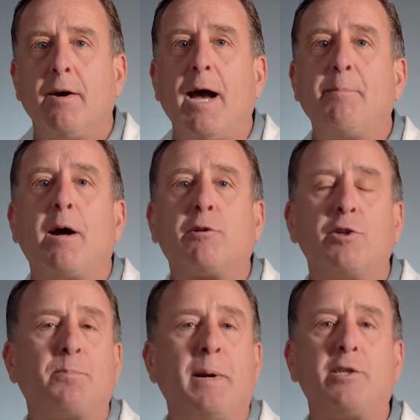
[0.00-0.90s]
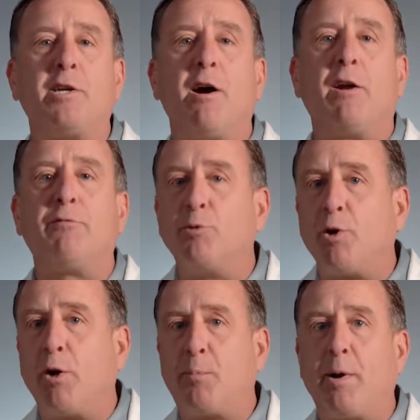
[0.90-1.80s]
Hi, I'm Dr. Spence Jahner from
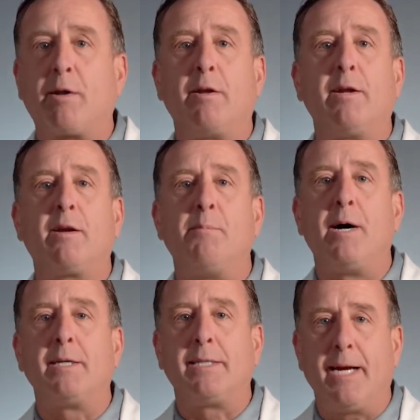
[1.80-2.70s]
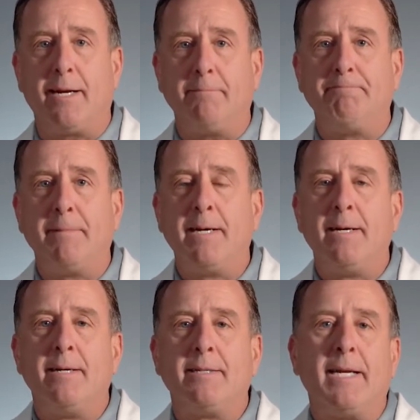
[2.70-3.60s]
Joint Repair Clinic in Montana.
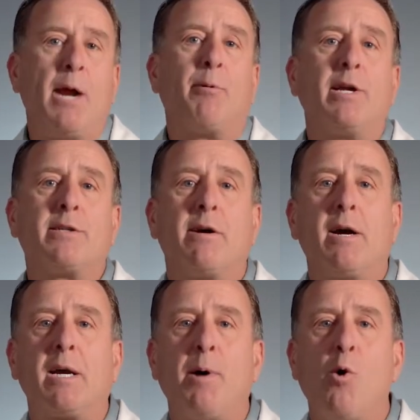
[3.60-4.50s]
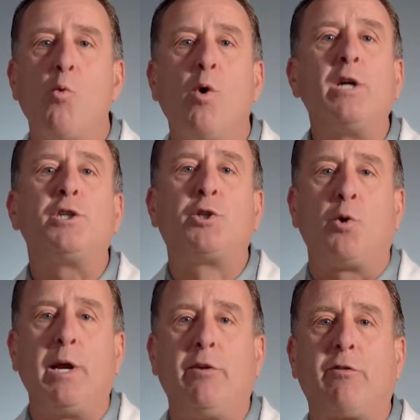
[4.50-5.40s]
Today we're going to talk about what
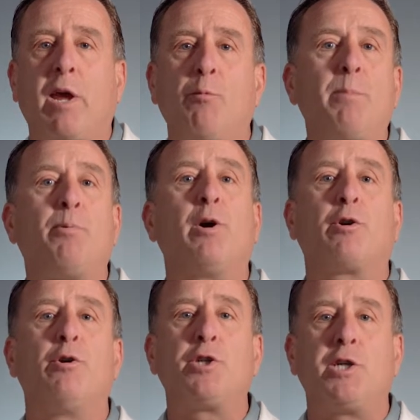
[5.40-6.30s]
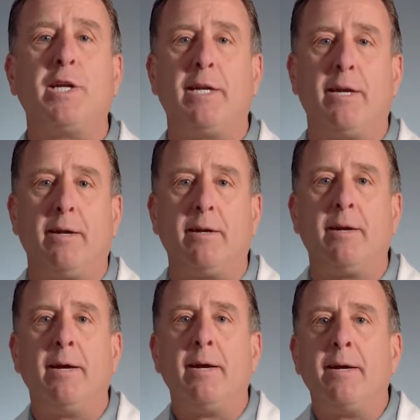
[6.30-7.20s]
joints can we put cushioning in
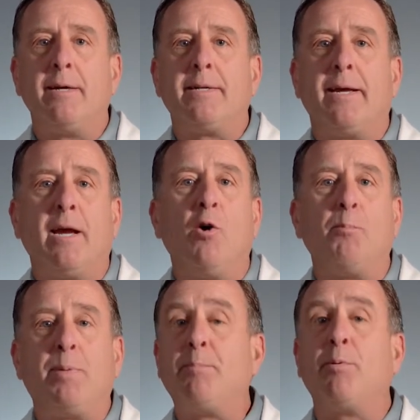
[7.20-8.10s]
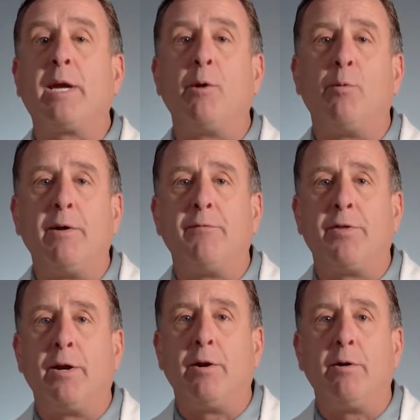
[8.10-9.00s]
to help people get rid of
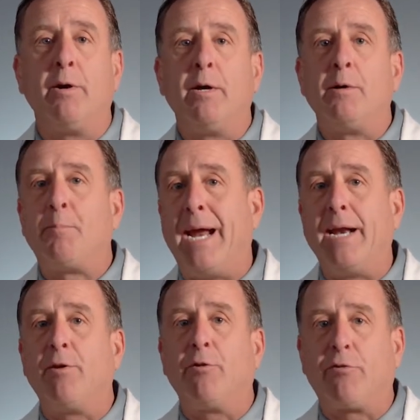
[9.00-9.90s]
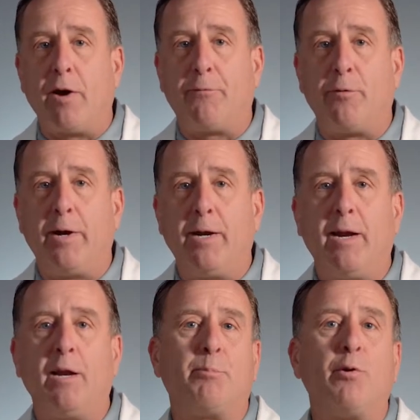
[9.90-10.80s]
their pain and their suffering
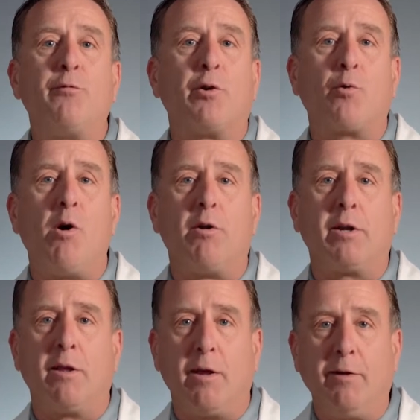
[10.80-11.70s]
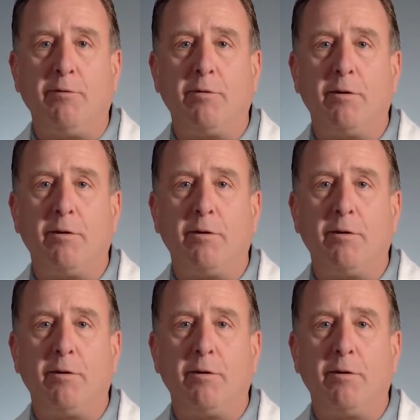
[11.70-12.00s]
and improve their quality of life.